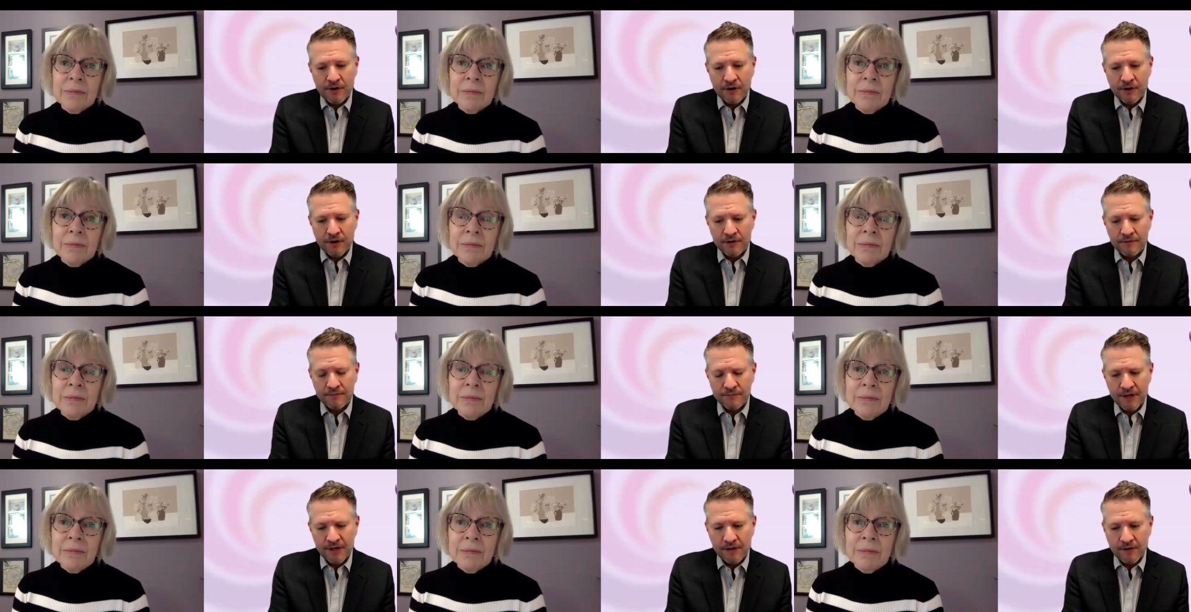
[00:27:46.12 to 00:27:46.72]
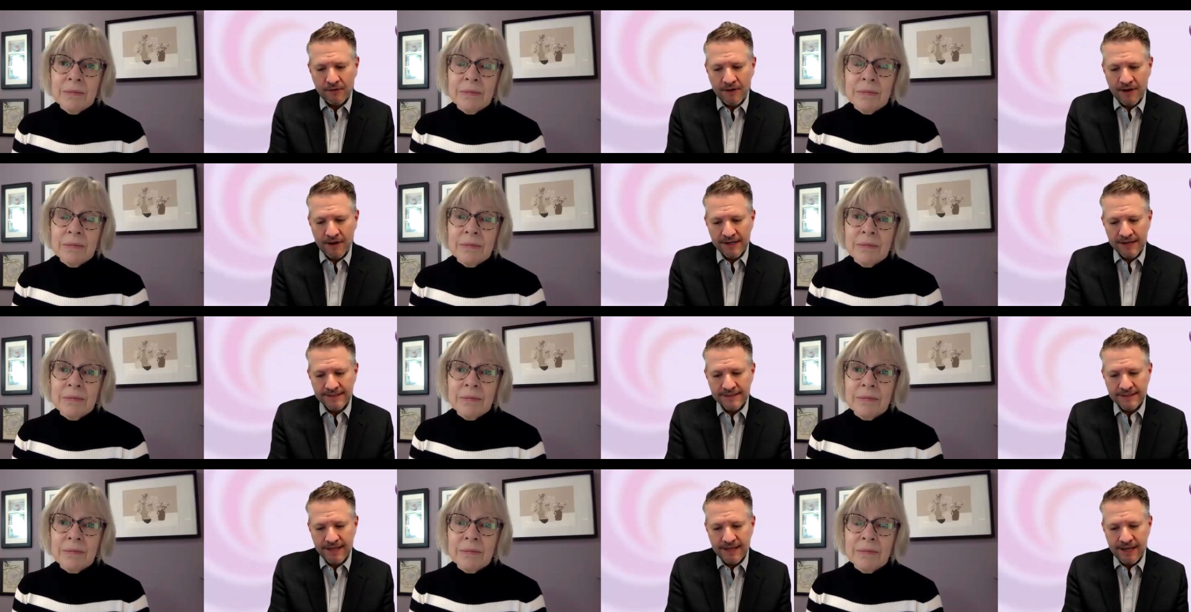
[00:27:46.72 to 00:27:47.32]

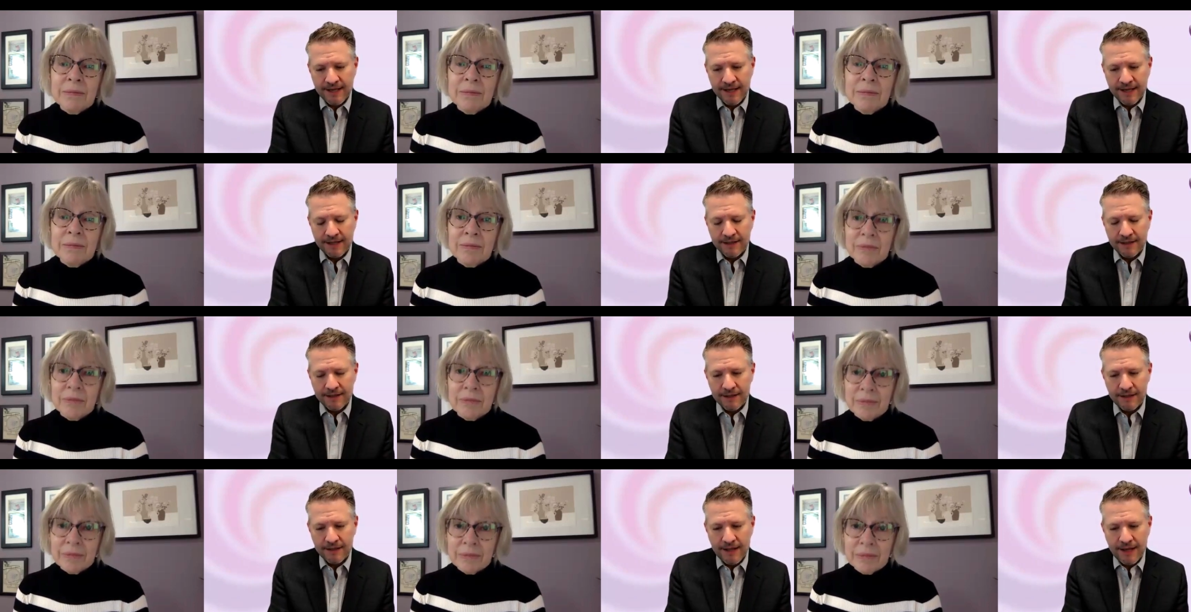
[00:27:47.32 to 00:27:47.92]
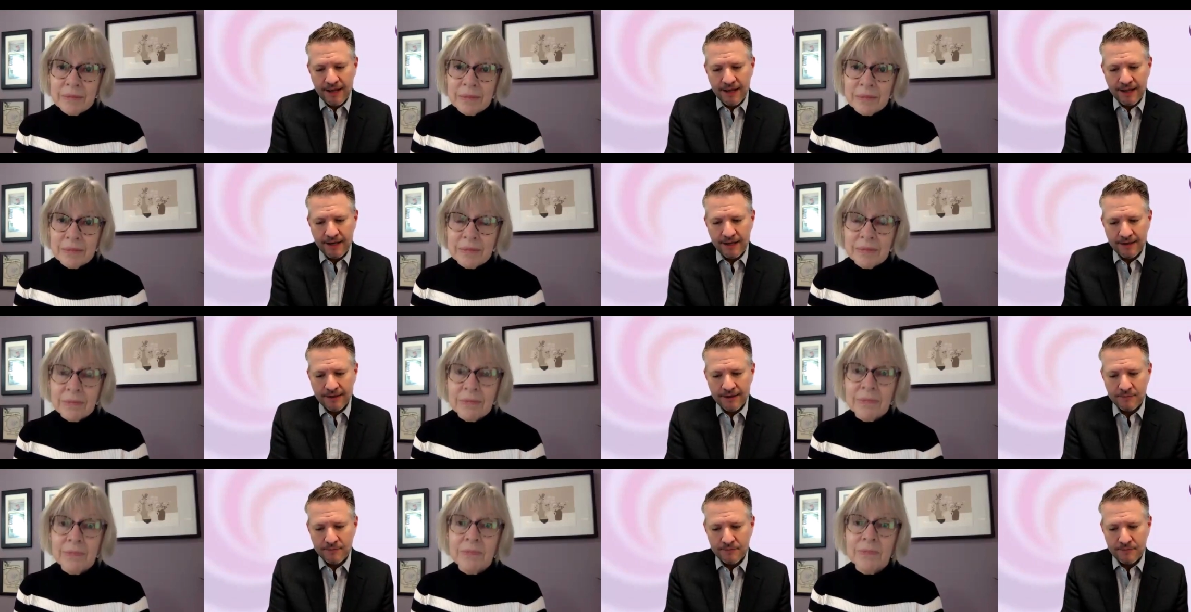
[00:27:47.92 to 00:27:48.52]
Speaker 1: departmentalized and
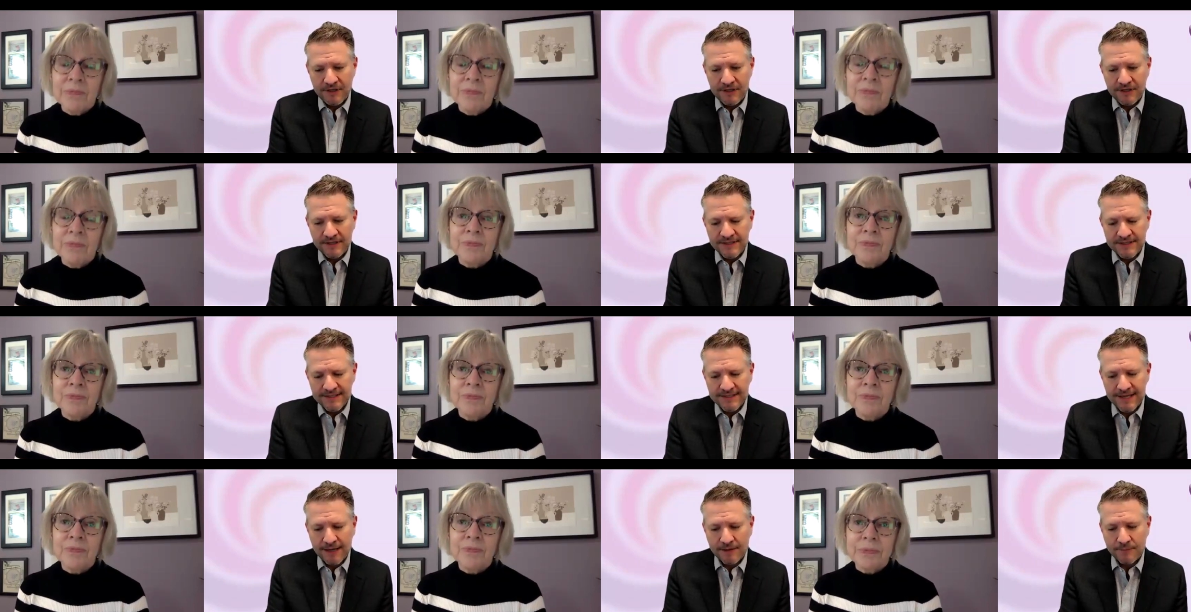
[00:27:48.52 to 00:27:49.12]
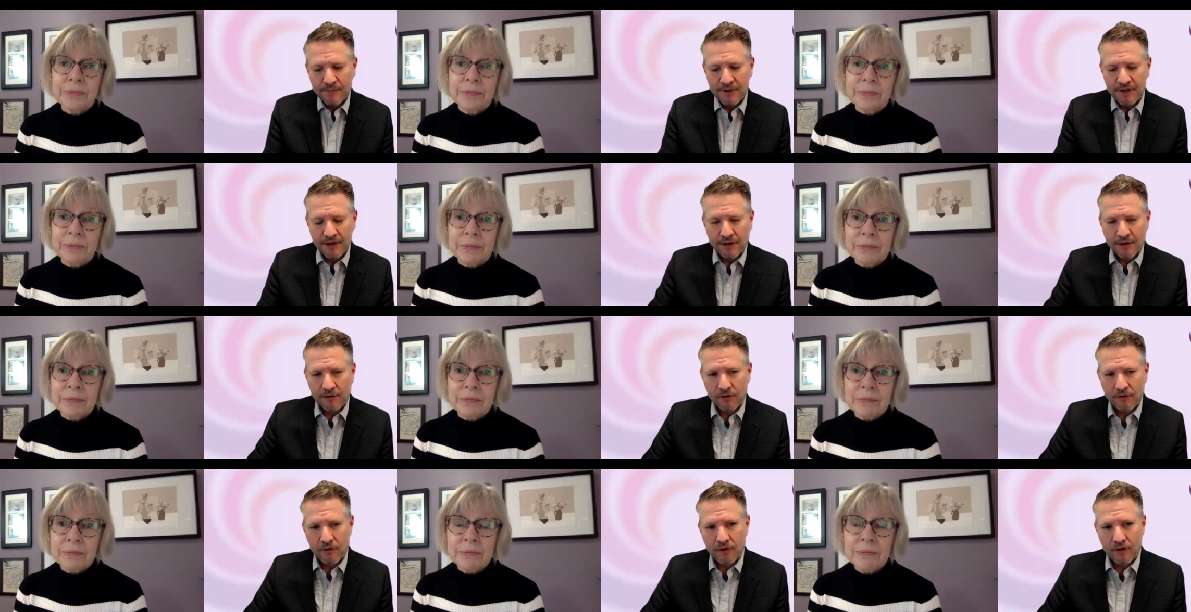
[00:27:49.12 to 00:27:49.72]
it can be
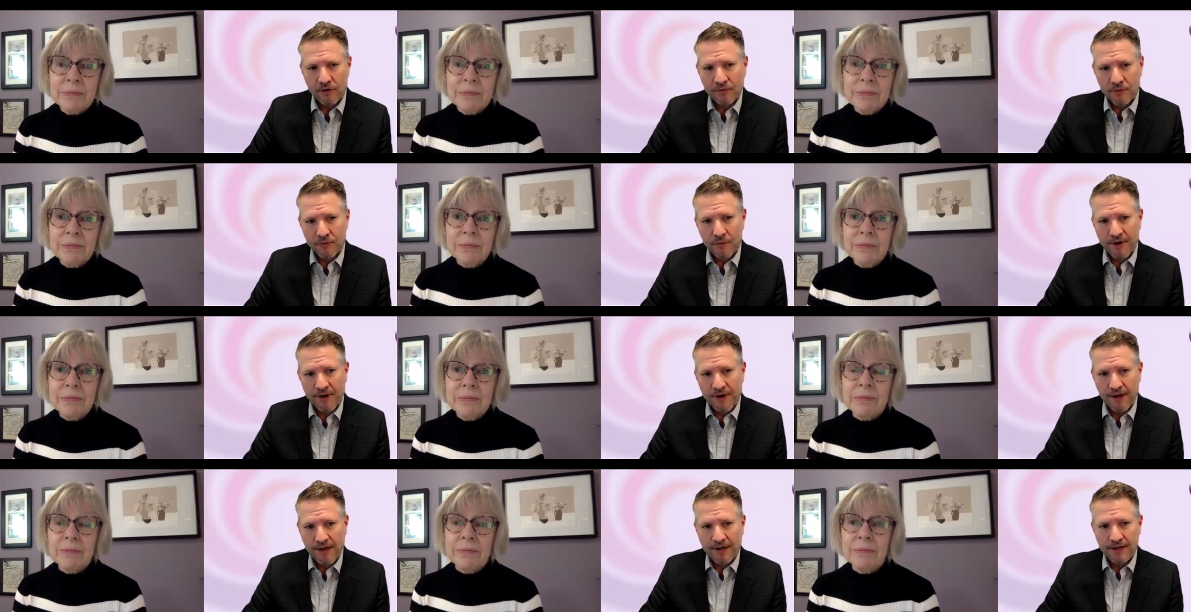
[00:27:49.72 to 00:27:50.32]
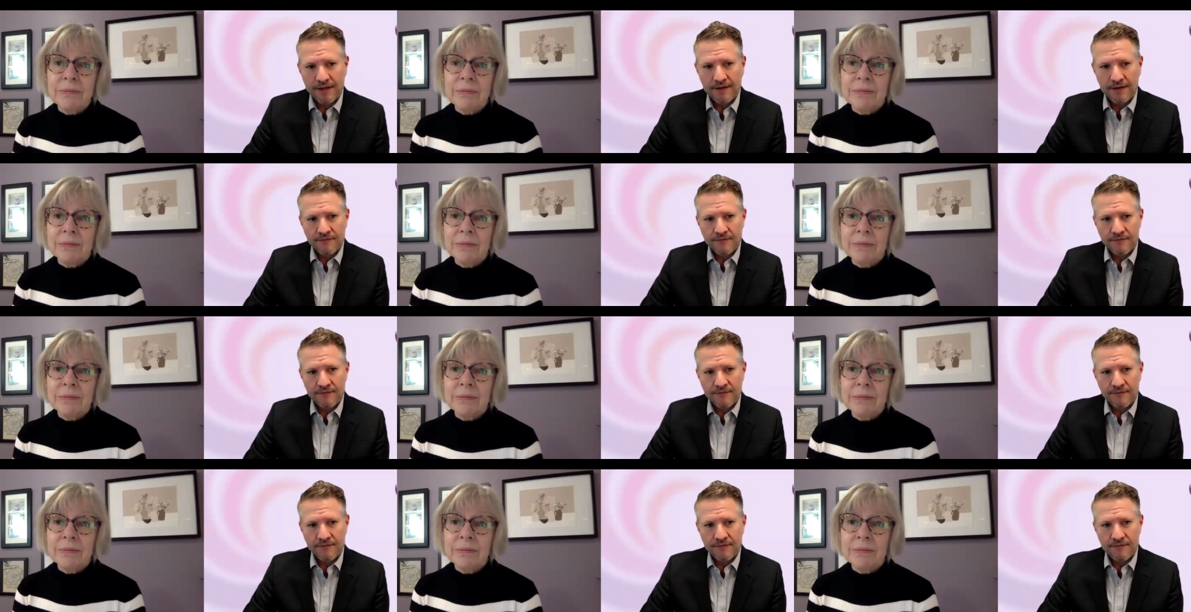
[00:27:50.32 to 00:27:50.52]
segmented along the way.